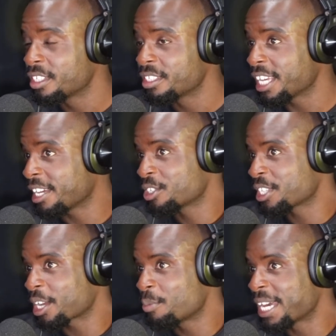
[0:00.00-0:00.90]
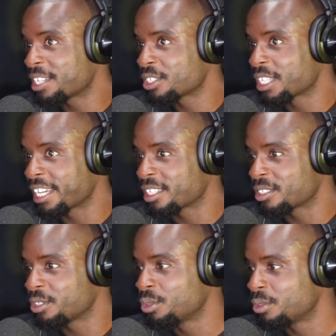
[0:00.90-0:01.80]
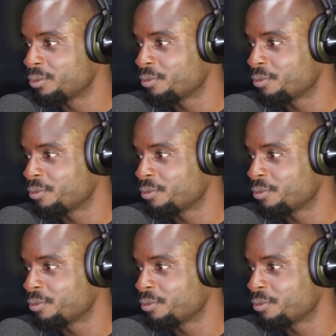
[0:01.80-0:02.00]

yeah, just like imagine like you